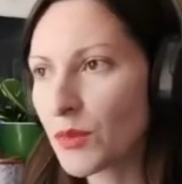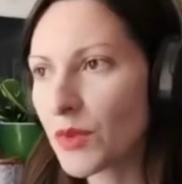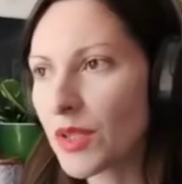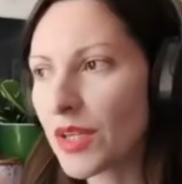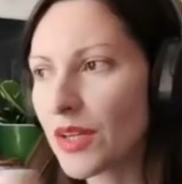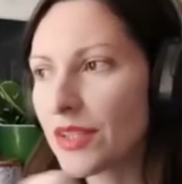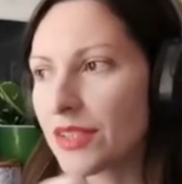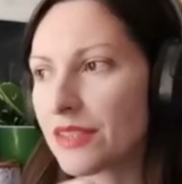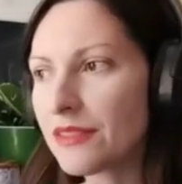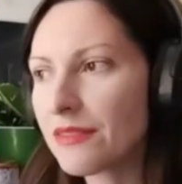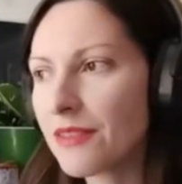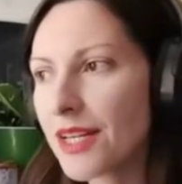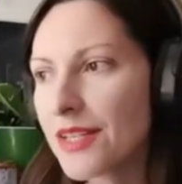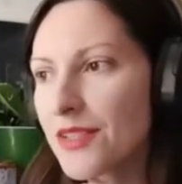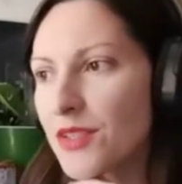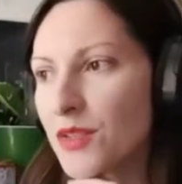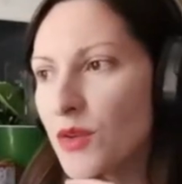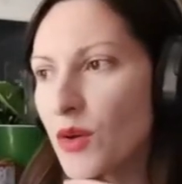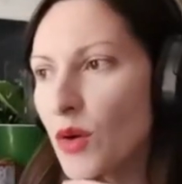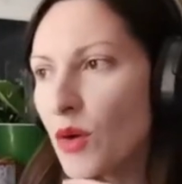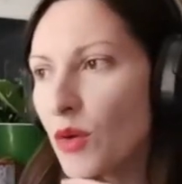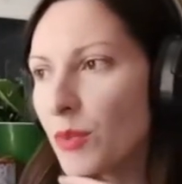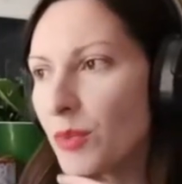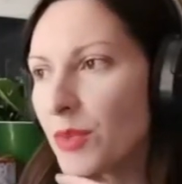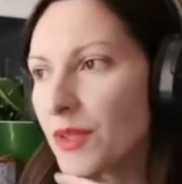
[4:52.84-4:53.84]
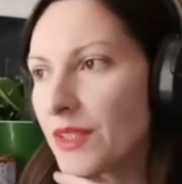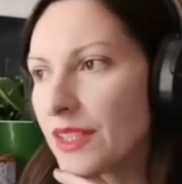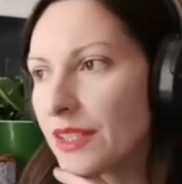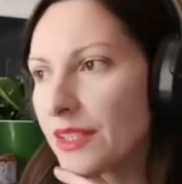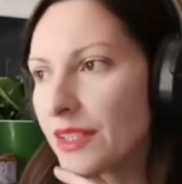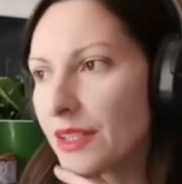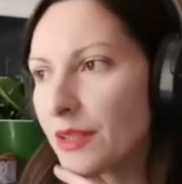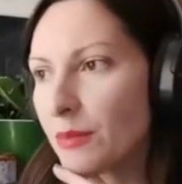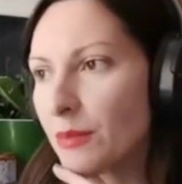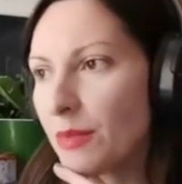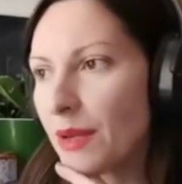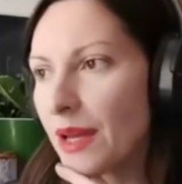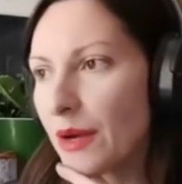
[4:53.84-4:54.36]
but we are advised to open the
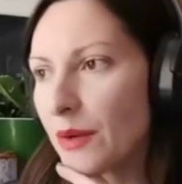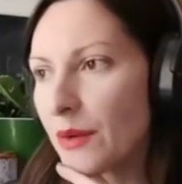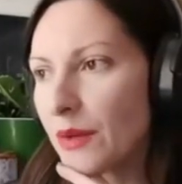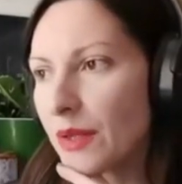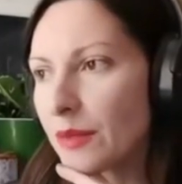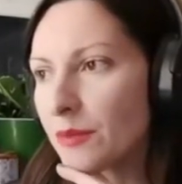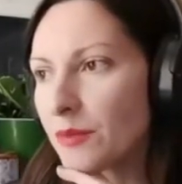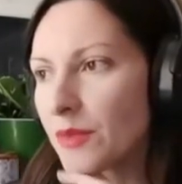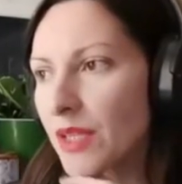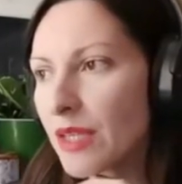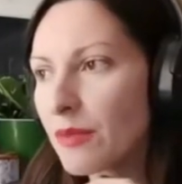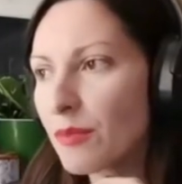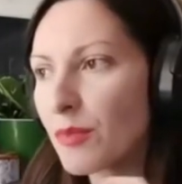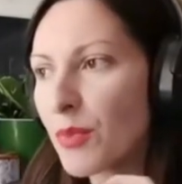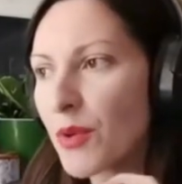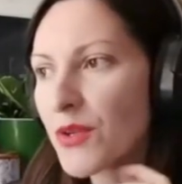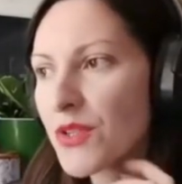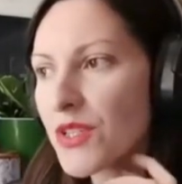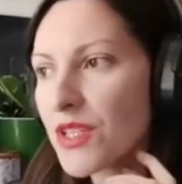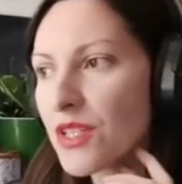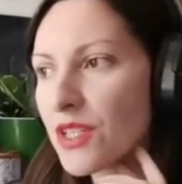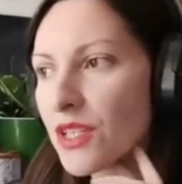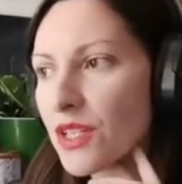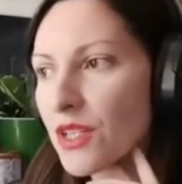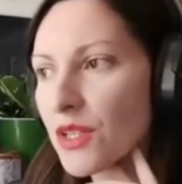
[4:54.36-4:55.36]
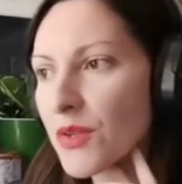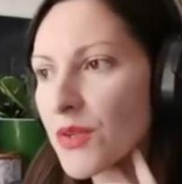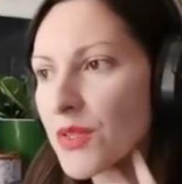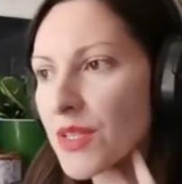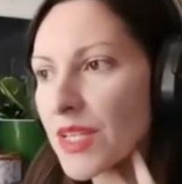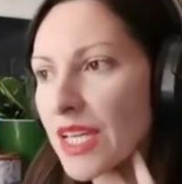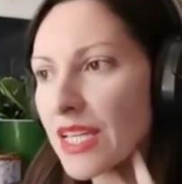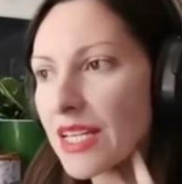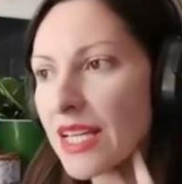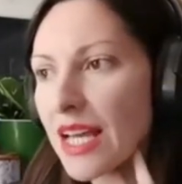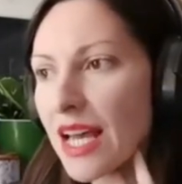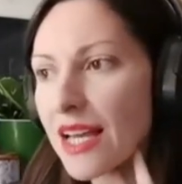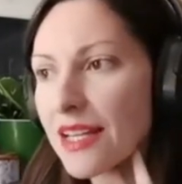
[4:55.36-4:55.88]
herbarium. Important
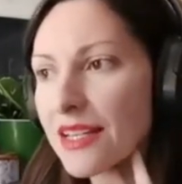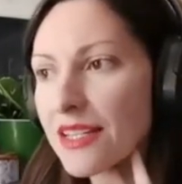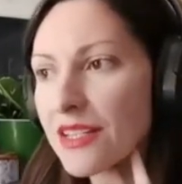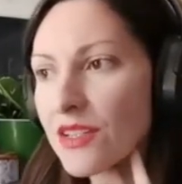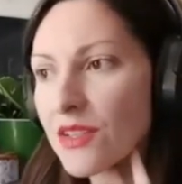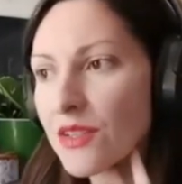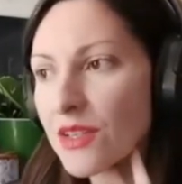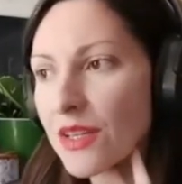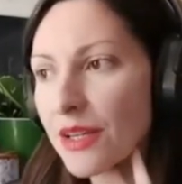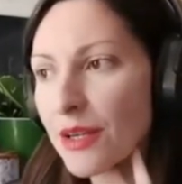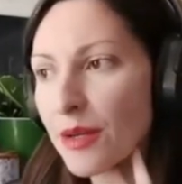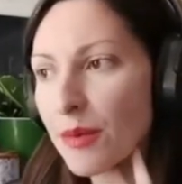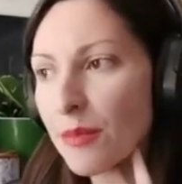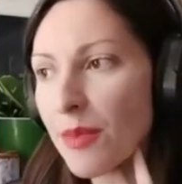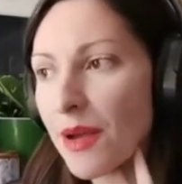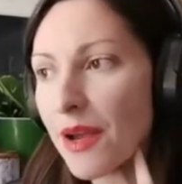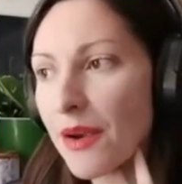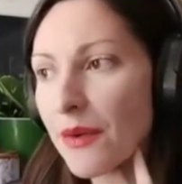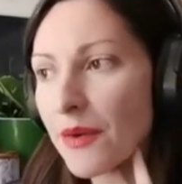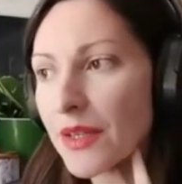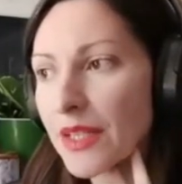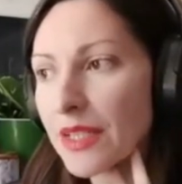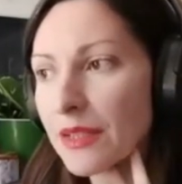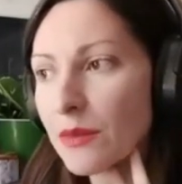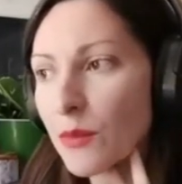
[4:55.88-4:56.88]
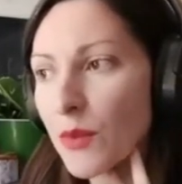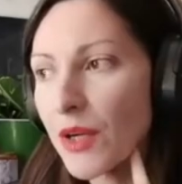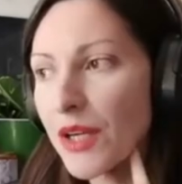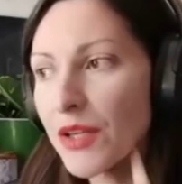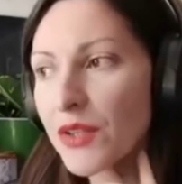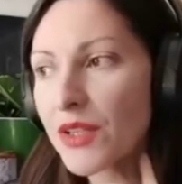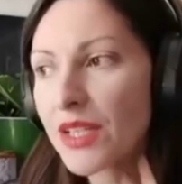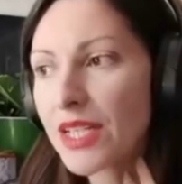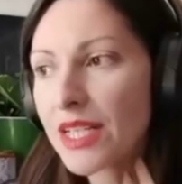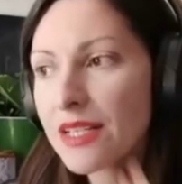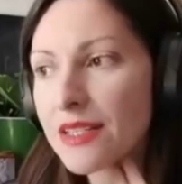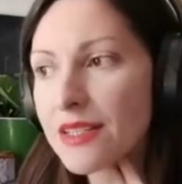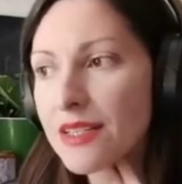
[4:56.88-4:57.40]
clues get added to the herbarium where
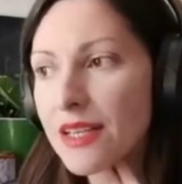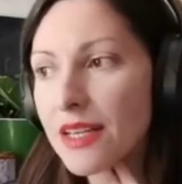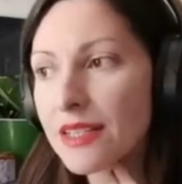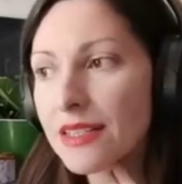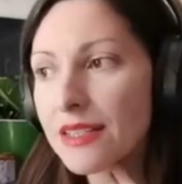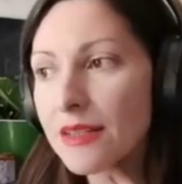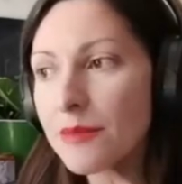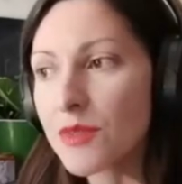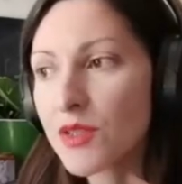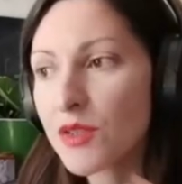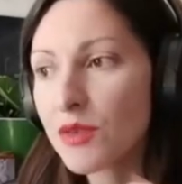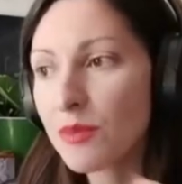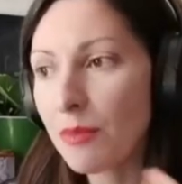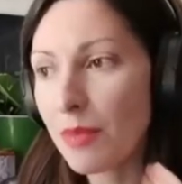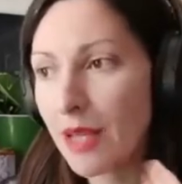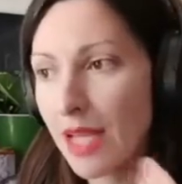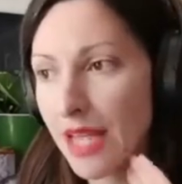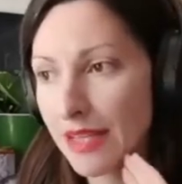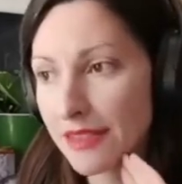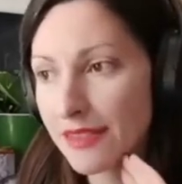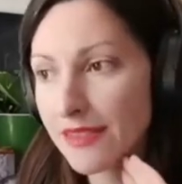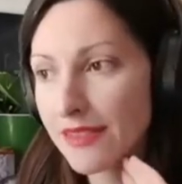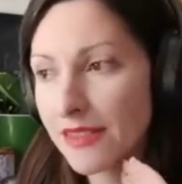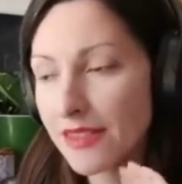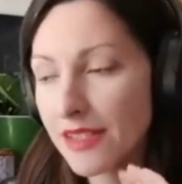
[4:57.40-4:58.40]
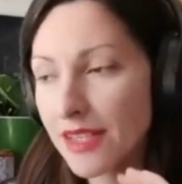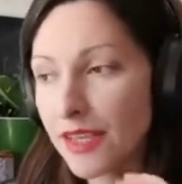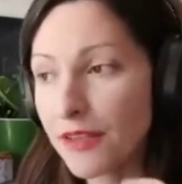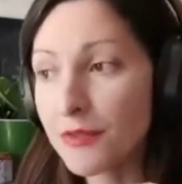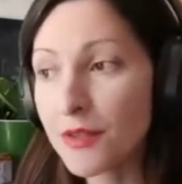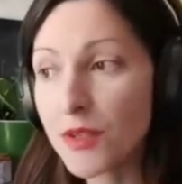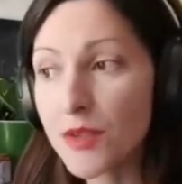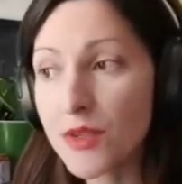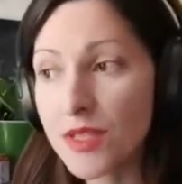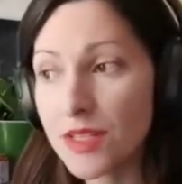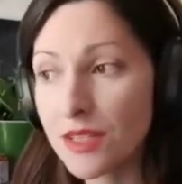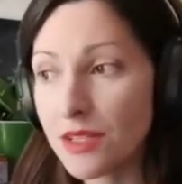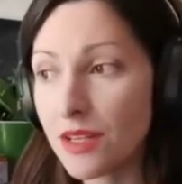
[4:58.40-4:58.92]
you can assign them to plants.
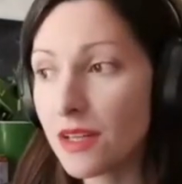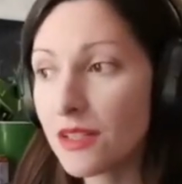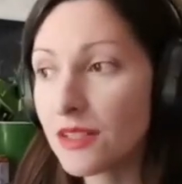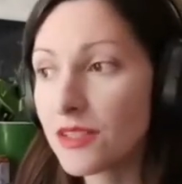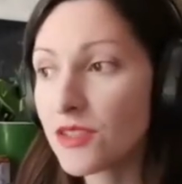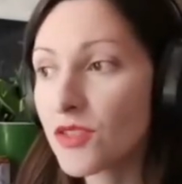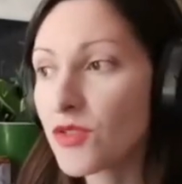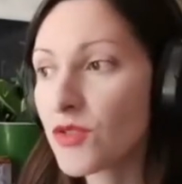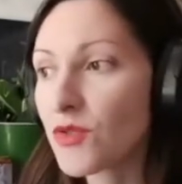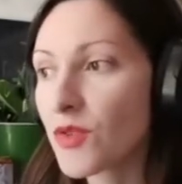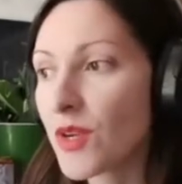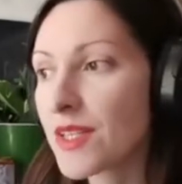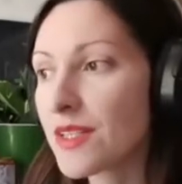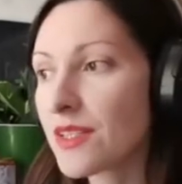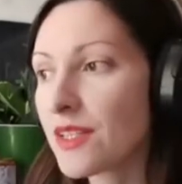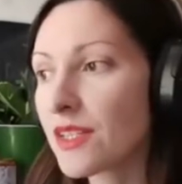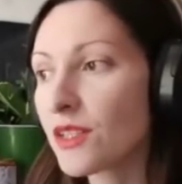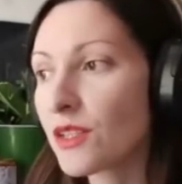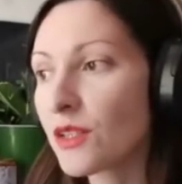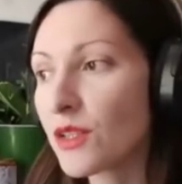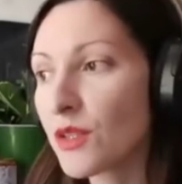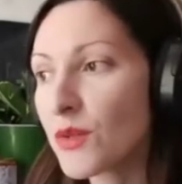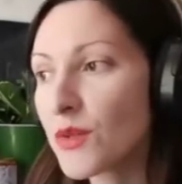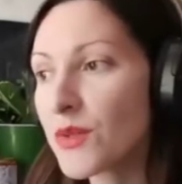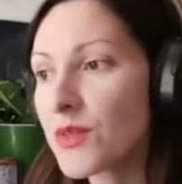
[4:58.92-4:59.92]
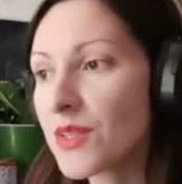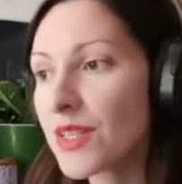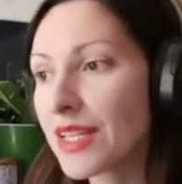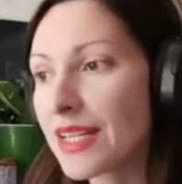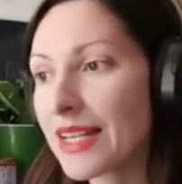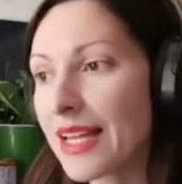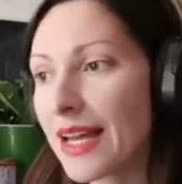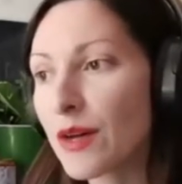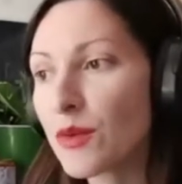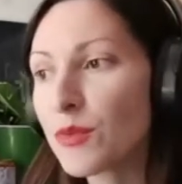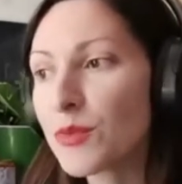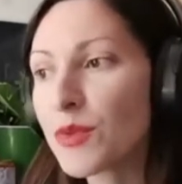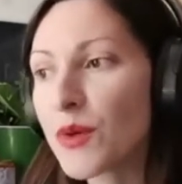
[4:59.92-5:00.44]
If you're stuck, tracing clues
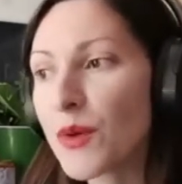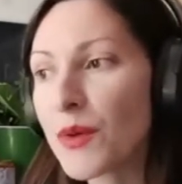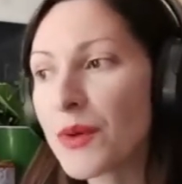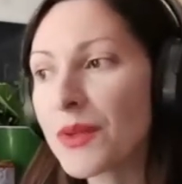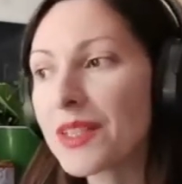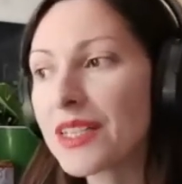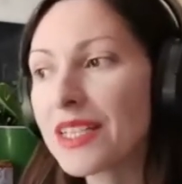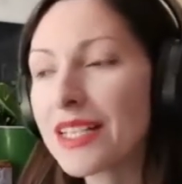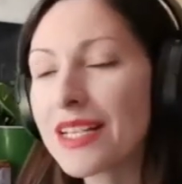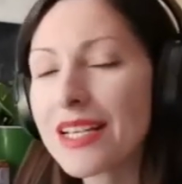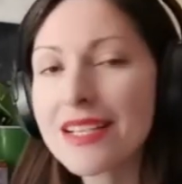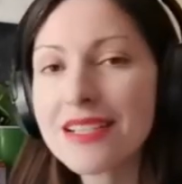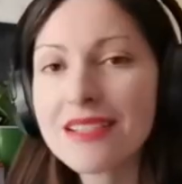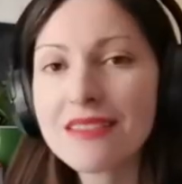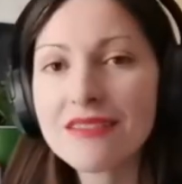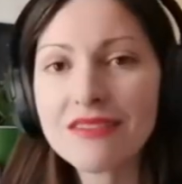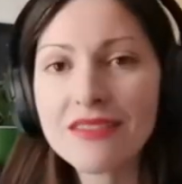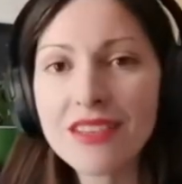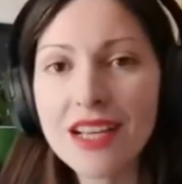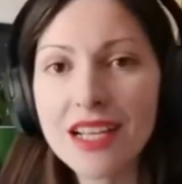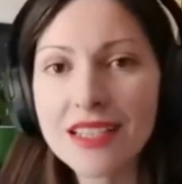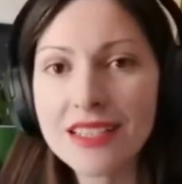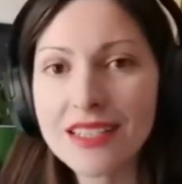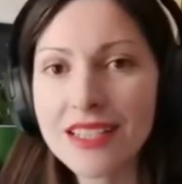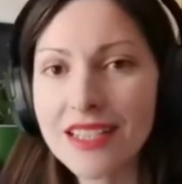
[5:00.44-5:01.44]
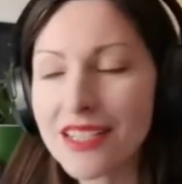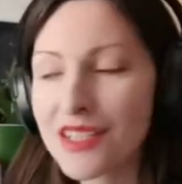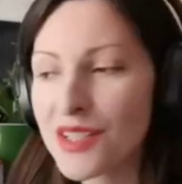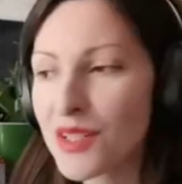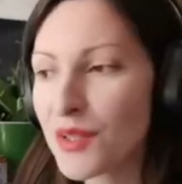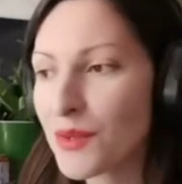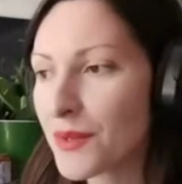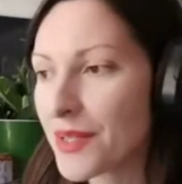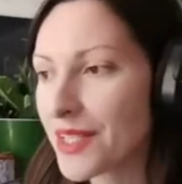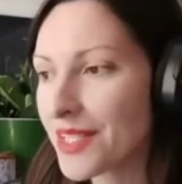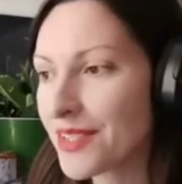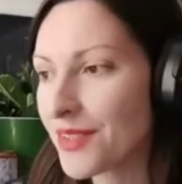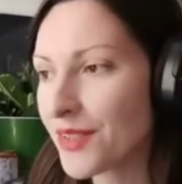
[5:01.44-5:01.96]
can help you organize and validate
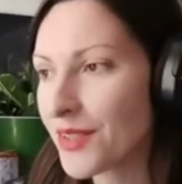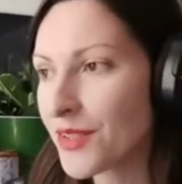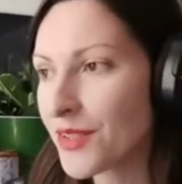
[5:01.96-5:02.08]
your